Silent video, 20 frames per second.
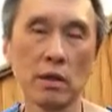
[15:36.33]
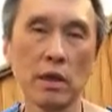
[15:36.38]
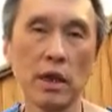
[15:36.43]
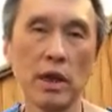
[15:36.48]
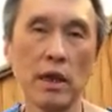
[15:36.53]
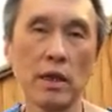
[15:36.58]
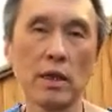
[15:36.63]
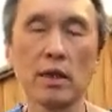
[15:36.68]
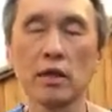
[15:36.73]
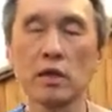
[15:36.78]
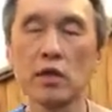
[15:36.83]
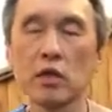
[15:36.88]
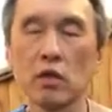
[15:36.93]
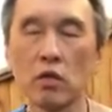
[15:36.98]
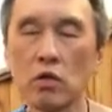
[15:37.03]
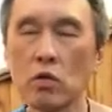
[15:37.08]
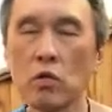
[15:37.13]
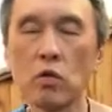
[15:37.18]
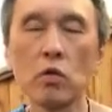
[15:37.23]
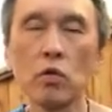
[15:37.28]
okay there's
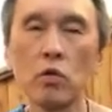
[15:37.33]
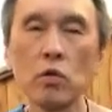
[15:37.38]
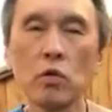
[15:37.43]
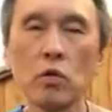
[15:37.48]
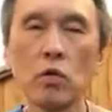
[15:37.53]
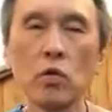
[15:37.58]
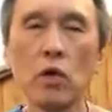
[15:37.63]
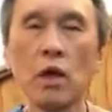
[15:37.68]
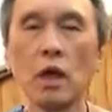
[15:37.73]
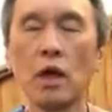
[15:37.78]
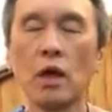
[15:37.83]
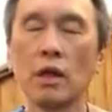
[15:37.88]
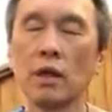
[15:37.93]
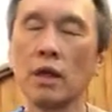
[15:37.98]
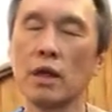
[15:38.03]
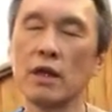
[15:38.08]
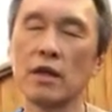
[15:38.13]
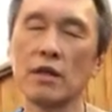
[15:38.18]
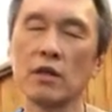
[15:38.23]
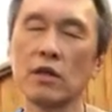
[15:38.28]
no guru
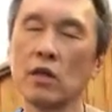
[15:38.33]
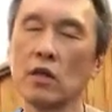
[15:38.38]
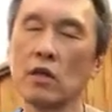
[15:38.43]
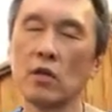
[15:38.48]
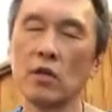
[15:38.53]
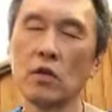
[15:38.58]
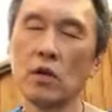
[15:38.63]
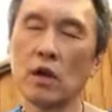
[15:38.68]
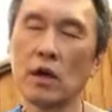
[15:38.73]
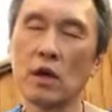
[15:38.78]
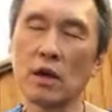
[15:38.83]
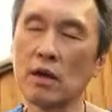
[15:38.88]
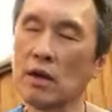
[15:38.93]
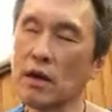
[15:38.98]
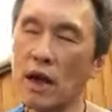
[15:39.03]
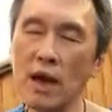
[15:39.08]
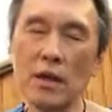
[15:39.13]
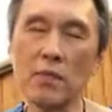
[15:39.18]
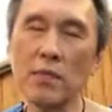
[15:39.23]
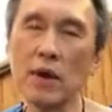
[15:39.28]
there's no uh,
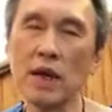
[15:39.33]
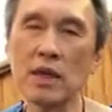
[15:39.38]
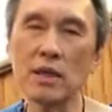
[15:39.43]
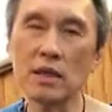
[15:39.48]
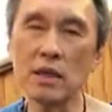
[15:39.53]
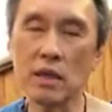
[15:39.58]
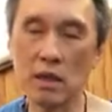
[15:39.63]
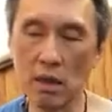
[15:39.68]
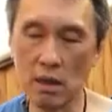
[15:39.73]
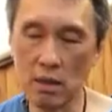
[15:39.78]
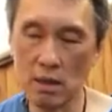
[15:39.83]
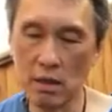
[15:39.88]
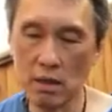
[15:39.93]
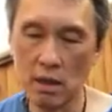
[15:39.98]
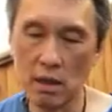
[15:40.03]
grandmaster